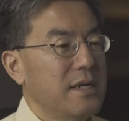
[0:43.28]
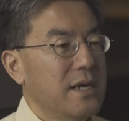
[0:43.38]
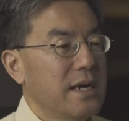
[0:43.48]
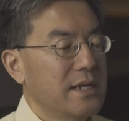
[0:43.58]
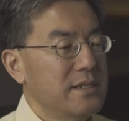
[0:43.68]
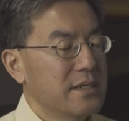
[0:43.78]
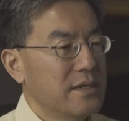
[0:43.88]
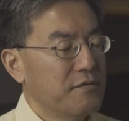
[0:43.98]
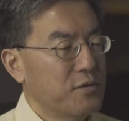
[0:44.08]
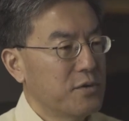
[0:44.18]
And
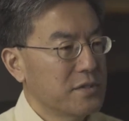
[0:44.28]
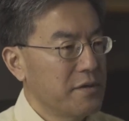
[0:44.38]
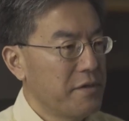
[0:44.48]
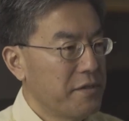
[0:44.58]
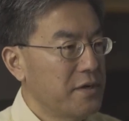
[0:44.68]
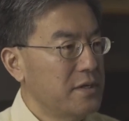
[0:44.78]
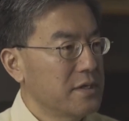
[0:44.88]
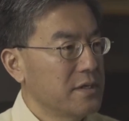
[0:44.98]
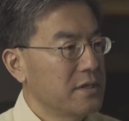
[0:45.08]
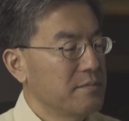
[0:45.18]
of course, the third
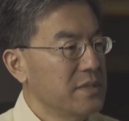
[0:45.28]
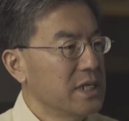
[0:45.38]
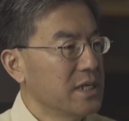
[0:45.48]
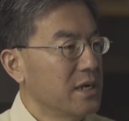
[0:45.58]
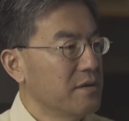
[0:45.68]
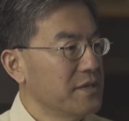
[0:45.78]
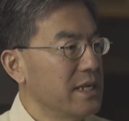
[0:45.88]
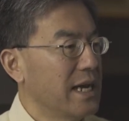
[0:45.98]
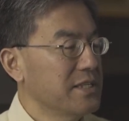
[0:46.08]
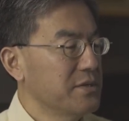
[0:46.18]
meaning of
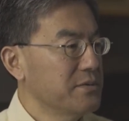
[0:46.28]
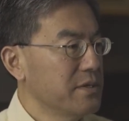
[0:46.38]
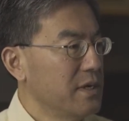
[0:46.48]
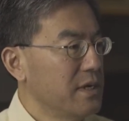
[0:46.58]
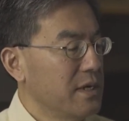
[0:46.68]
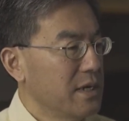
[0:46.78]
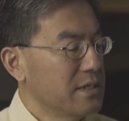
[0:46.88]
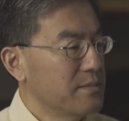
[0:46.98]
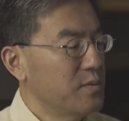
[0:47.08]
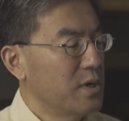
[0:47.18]
Elastos,
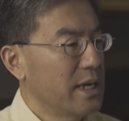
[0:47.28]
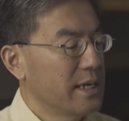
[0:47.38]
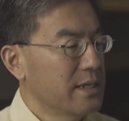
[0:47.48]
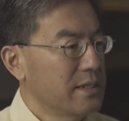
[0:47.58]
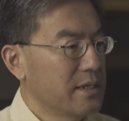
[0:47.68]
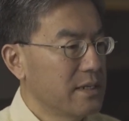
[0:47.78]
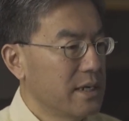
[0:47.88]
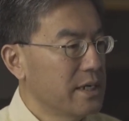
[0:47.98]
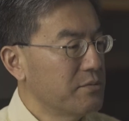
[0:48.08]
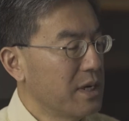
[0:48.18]
it's more like
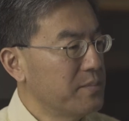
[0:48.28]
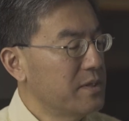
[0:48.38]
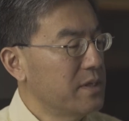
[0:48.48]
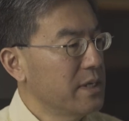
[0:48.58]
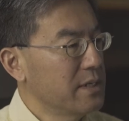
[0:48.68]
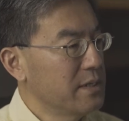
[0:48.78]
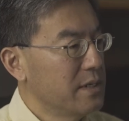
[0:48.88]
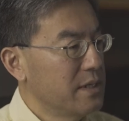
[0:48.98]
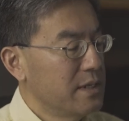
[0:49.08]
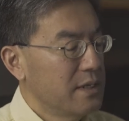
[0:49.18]
a rubber, a
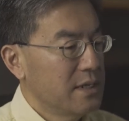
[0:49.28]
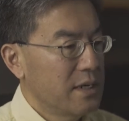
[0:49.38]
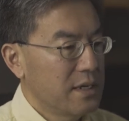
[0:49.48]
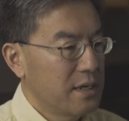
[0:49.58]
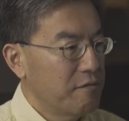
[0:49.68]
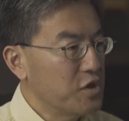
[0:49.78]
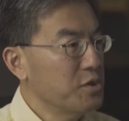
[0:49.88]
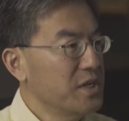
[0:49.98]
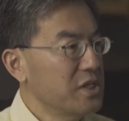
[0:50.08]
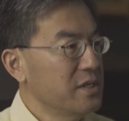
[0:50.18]

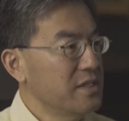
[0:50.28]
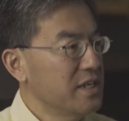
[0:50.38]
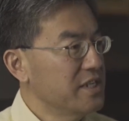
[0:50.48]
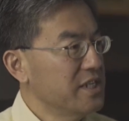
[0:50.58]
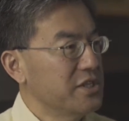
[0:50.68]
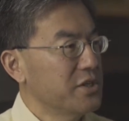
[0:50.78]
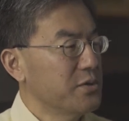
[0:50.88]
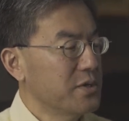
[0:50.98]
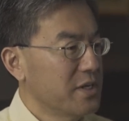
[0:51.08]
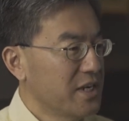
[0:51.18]
virtual machine, a
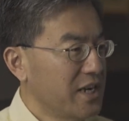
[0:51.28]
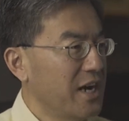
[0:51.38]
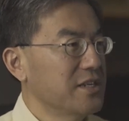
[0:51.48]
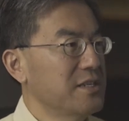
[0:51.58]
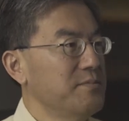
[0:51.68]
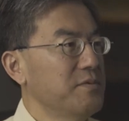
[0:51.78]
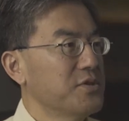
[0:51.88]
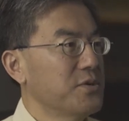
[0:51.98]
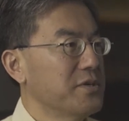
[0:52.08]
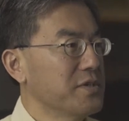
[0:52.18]
digital condom,
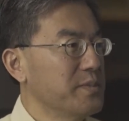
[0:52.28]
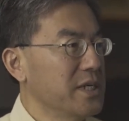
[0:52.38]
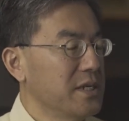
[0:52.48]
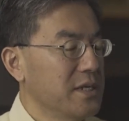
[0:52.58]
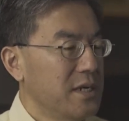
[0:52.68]
so to speak.